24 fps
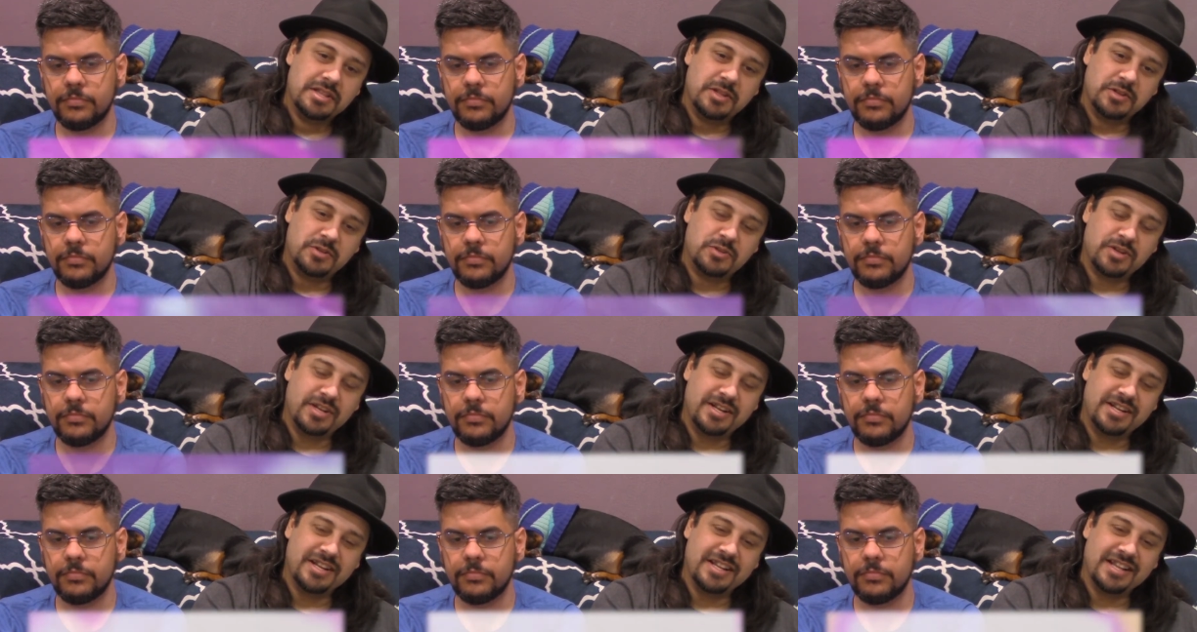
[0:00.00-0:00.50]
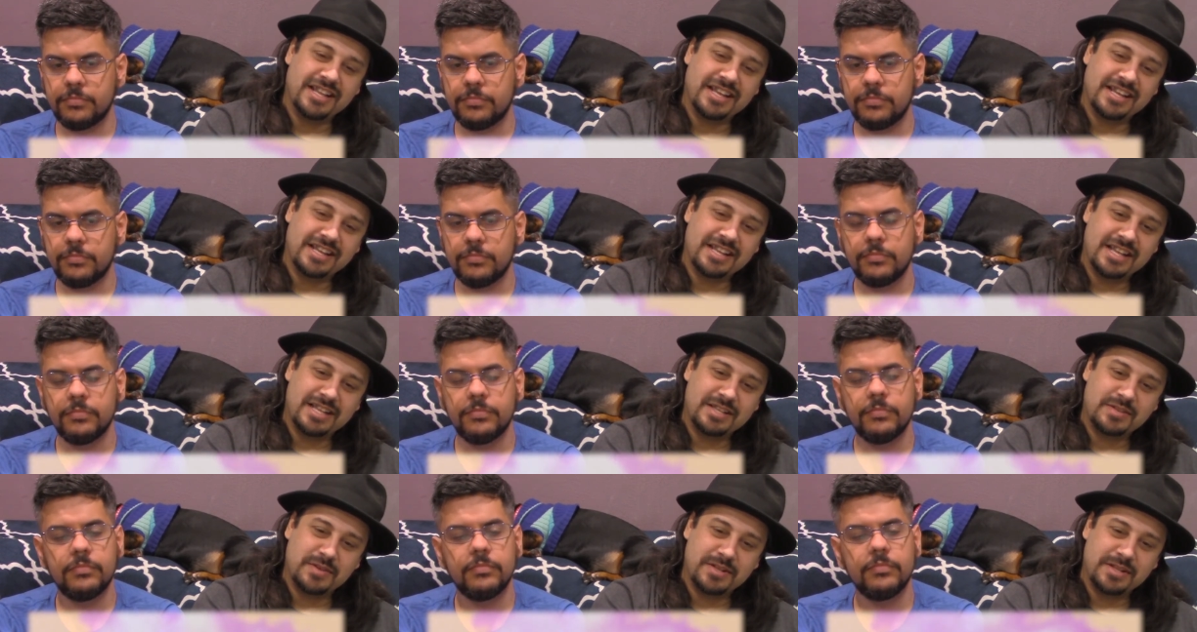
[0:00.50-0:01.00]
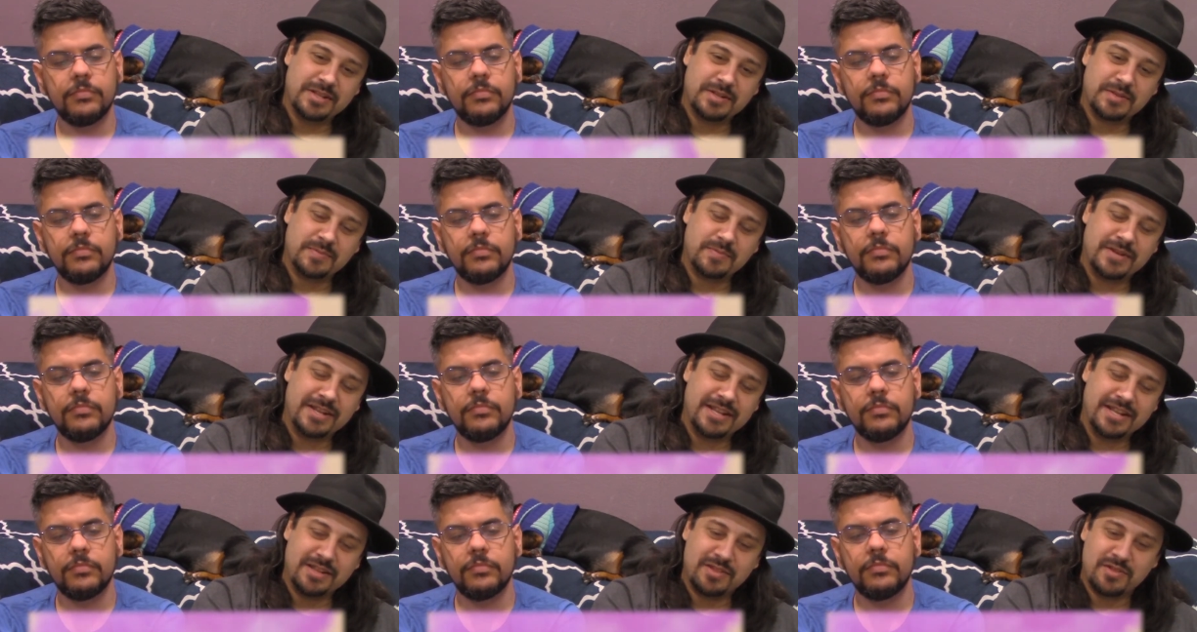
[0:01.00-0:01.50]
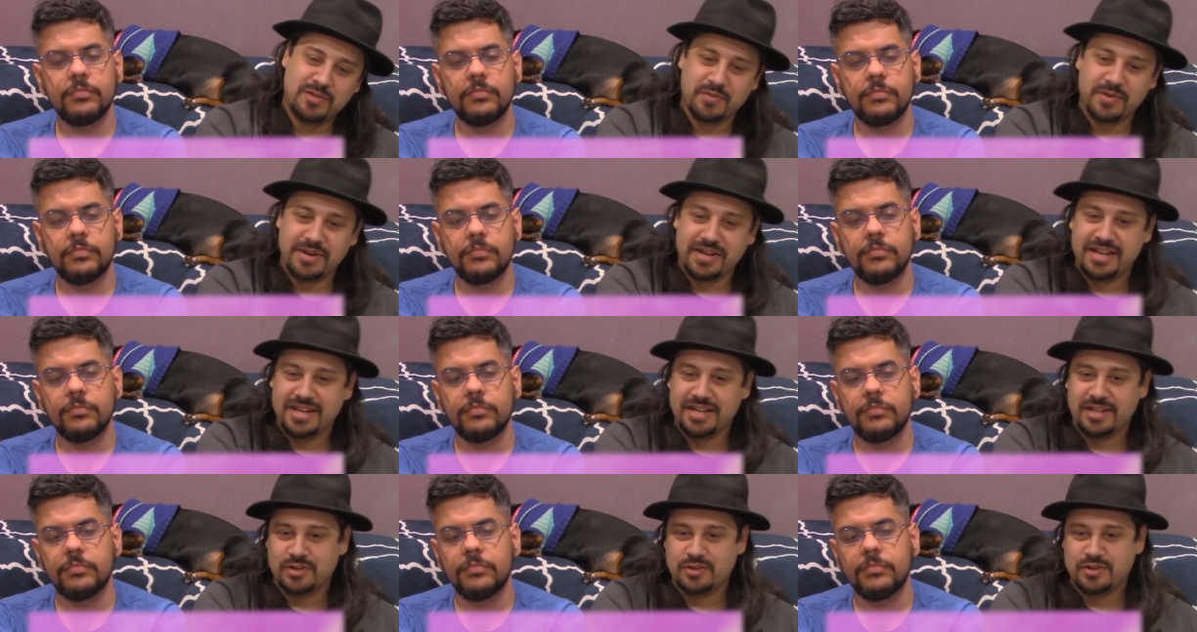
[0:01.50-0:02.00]
Speaker 1: treating it like they're trying to be
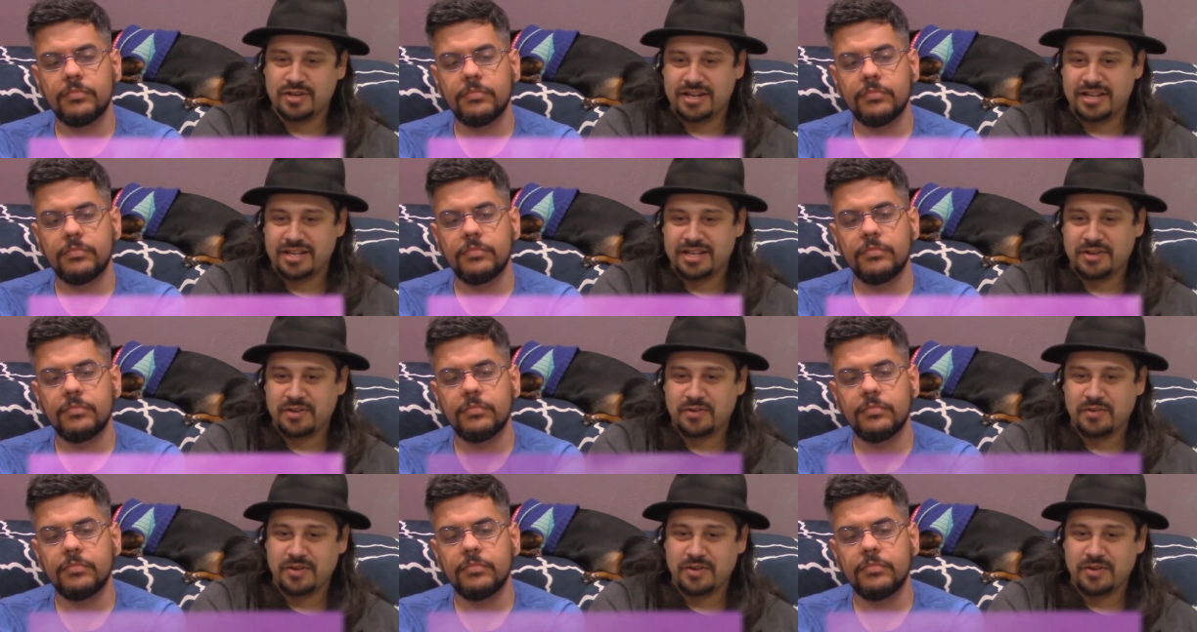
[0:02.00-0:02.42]
3D. They're trying to,